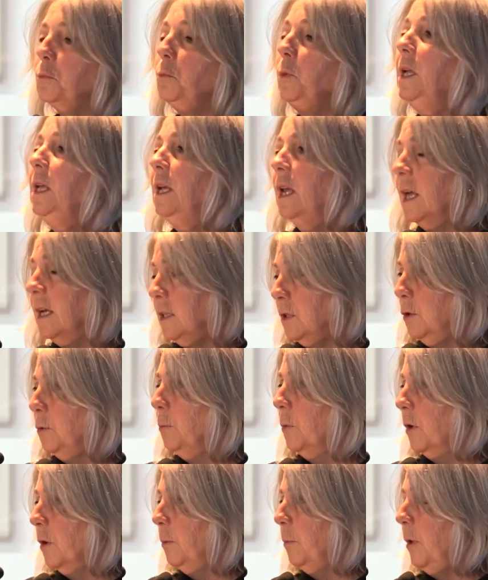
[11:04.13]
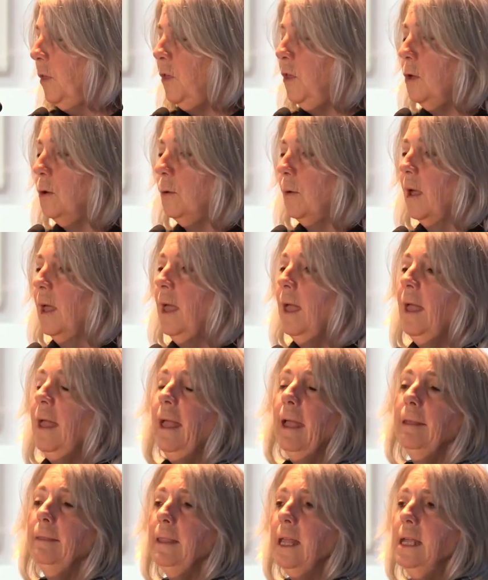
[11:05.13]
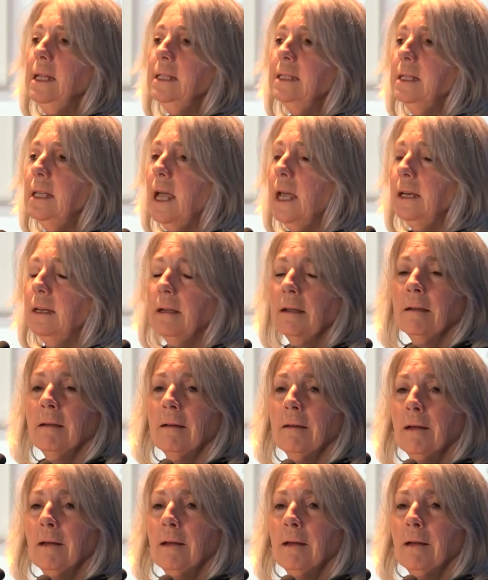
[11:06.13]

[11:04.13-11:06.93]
We'd like to work with you. And they said,